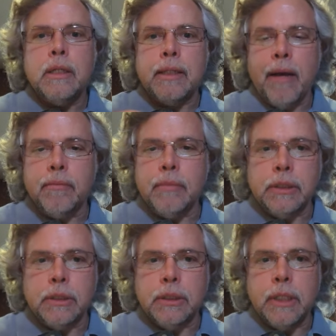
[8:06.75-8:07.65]
That
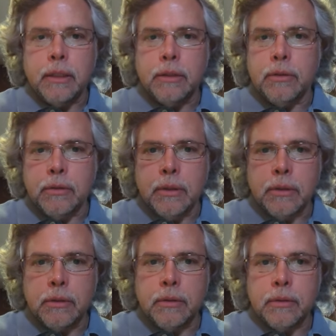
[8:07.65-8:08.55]
means that
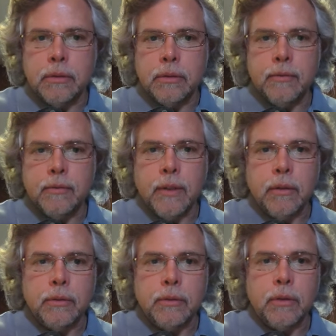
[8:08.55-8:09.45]
this
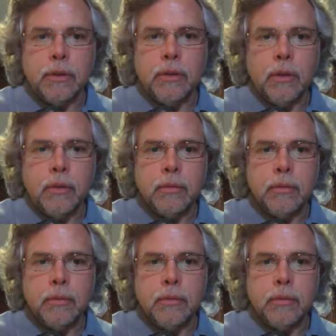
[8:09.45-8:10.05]
federal no-show